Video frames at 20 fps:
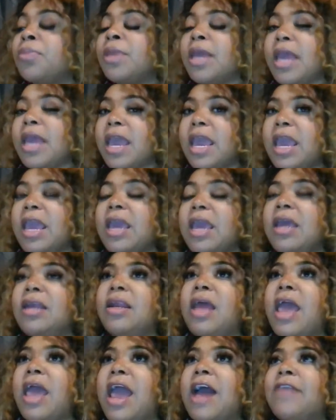
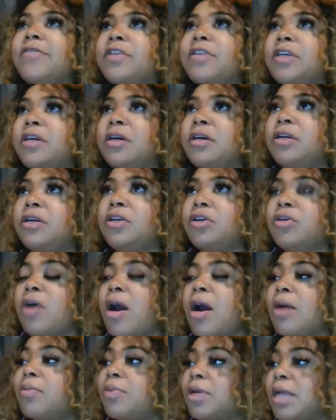And after,
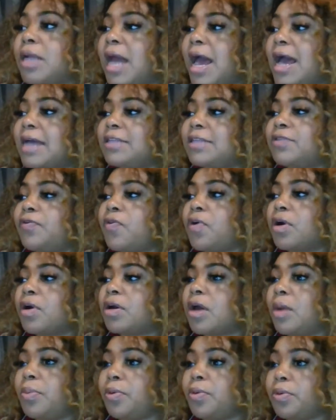I realized for a
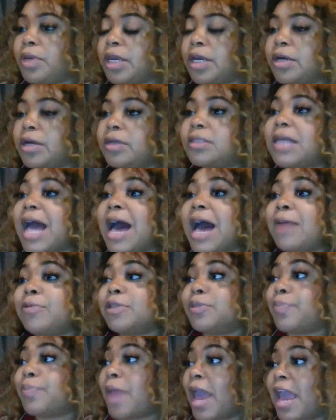couple years, I
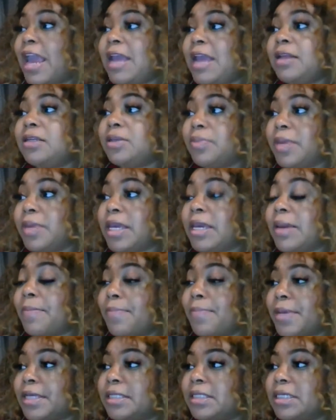was paying to be in
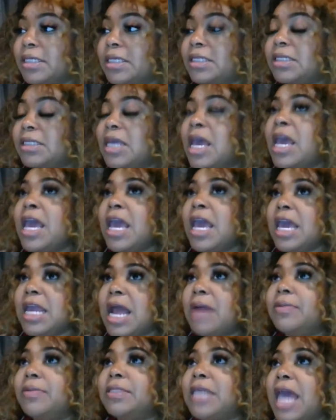business and
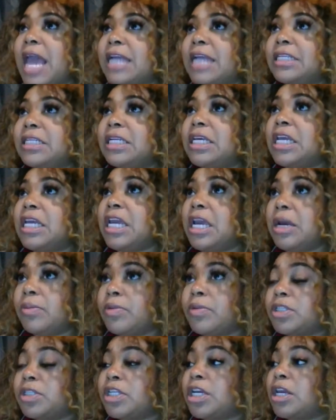I was actually
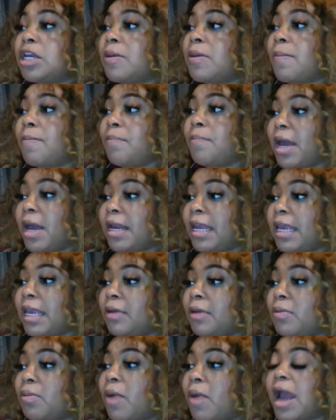hemorrhaging
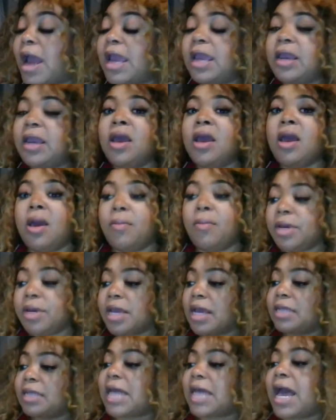money, right?
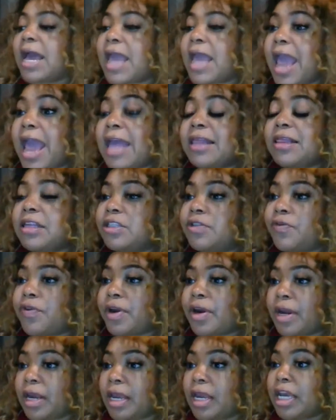Because I had this
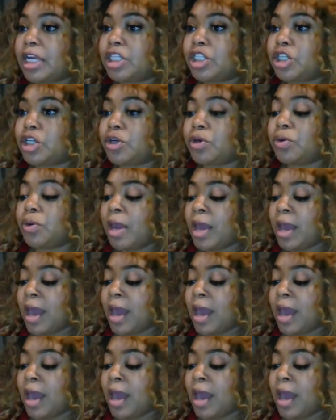very issue.